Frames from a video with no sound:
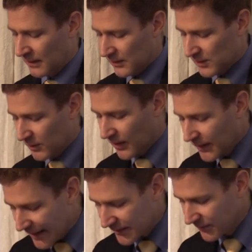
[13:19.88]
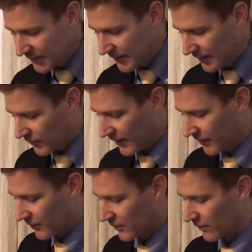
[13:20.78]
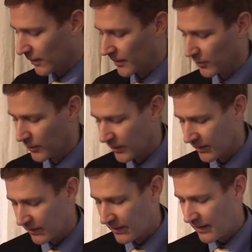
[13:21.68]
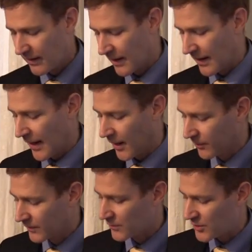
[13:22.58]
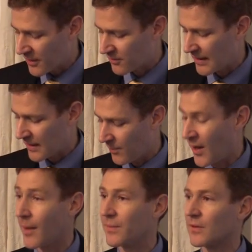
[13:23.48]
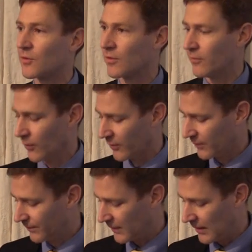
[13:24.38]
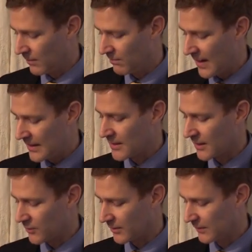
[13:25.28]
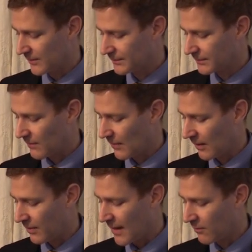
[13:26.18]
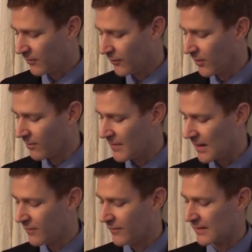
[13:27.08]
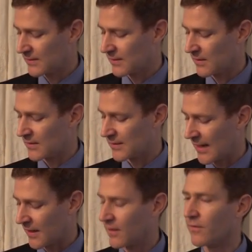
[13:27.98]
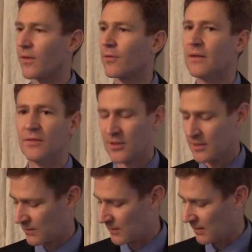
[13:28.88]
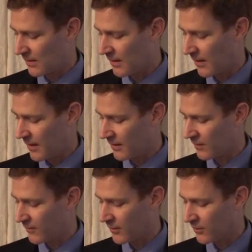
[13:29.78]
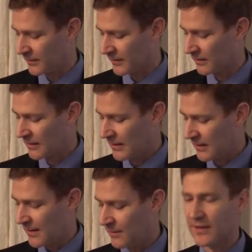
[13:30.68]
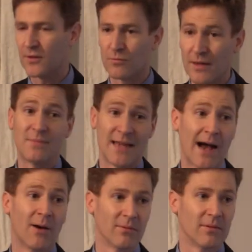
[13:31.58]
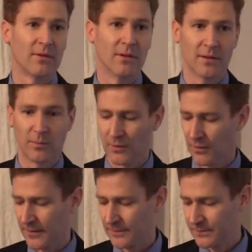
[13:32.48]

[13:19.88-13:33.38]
So collectively, these failures of the liberal order helped generate a populist revolt in many countries. And that revolt manifests the second of the three visions I identified earlier, namely to rip down the liberal order.